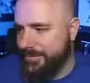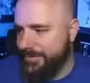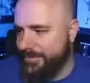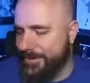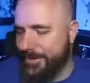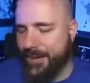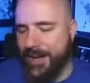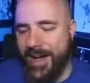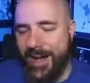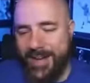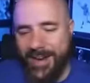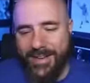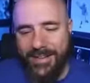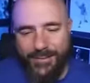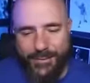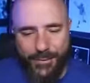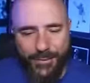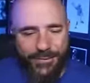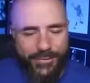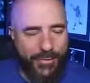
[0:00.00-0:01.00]
So how did this
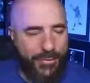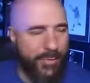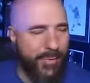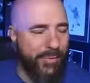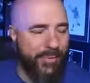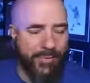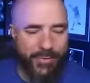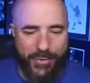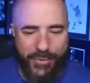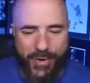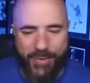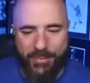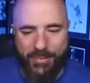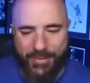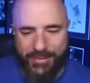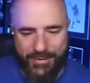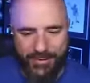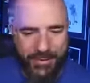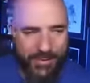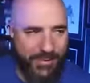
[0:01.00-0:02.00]
dude Cerebral throw that
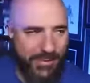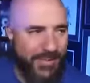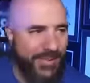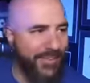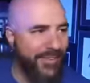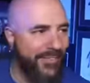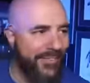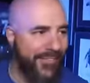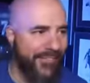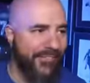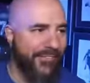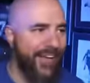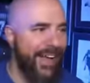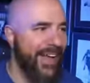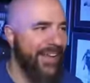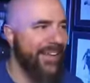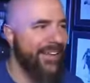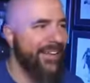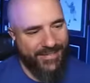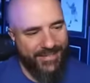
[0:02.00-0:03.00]
bitch on me? Like, what?
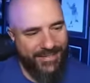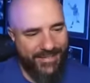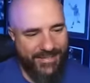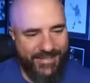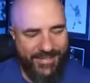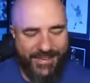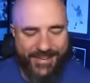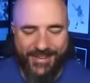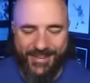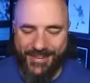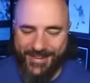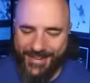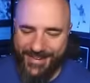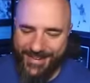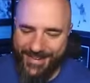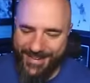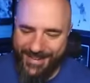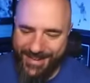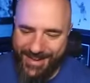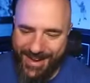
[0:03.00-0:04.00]
Just,
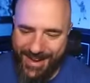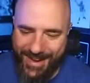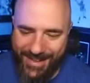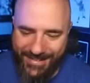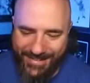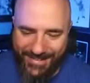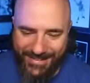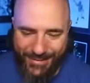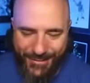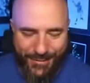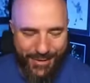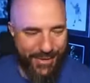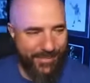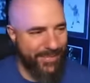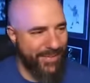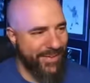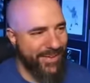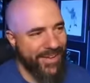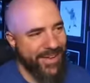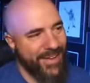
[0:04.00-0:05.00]
I just do that
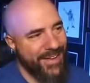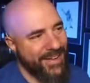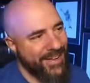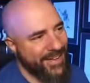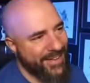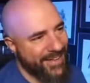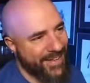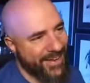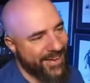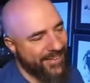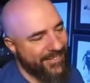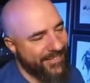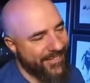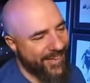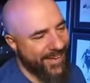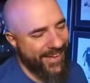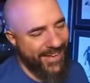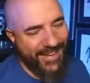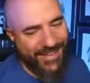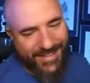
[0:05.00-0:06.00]
bit. Like,
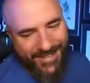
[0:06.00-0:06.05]
what?